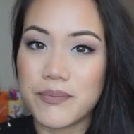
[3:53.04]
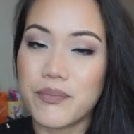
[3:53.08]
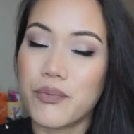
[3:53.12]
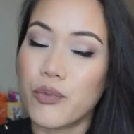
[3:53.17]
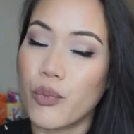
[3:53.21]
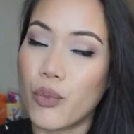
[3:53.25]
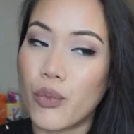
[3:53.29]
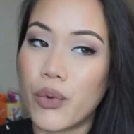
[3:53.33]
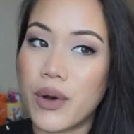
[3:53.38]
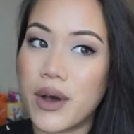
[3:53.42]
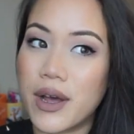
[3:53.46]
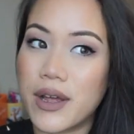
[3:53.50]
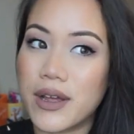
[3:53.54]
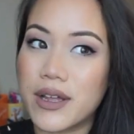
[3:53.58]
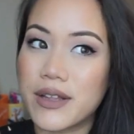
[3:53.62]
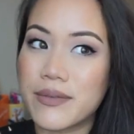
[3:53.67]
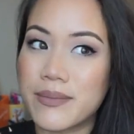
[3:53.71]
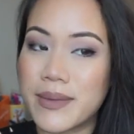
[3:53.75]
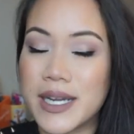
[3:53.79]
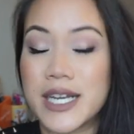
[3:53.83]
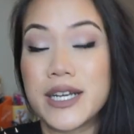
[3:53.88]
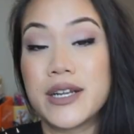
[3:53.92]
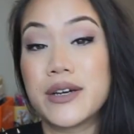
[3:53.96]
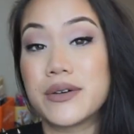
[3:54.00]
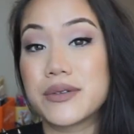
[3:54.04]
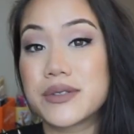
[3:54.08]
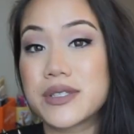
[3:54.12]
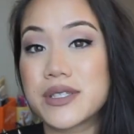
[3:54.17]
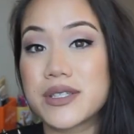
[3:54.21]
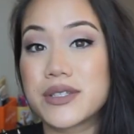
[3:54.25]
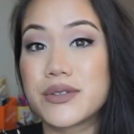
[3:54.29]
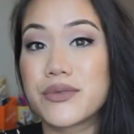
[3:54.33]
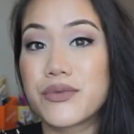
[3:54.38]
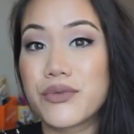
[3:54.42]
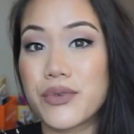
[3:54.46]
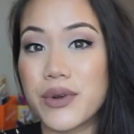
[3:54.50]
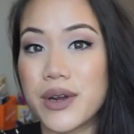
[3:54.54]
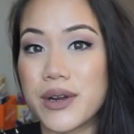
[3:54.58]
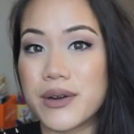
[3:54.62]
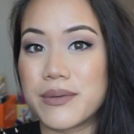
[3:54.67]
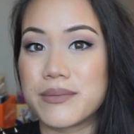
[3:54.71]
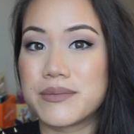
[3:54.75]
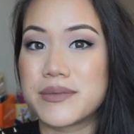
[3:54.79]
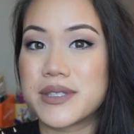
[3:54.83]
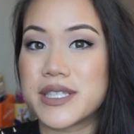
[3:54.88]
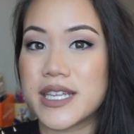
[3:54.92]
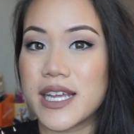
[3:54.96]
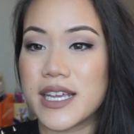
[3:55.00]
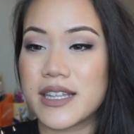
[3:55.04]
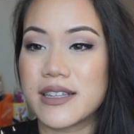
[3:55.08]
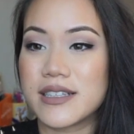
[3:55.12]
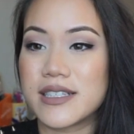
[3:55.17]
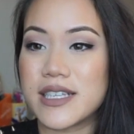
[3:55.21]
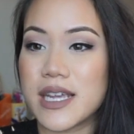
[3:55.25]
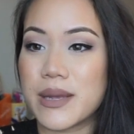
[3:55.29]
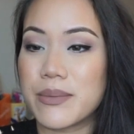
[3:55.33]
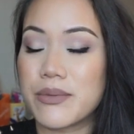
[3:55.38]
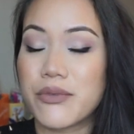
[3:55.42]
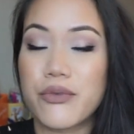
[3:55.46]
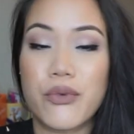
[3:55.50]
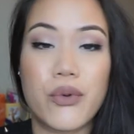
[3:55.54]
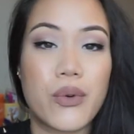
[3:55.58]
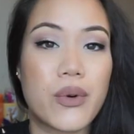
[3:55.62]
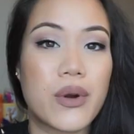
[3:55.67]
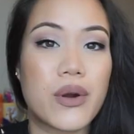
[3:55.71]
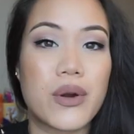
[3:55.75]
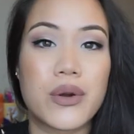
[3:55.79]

what my notes from say the day before,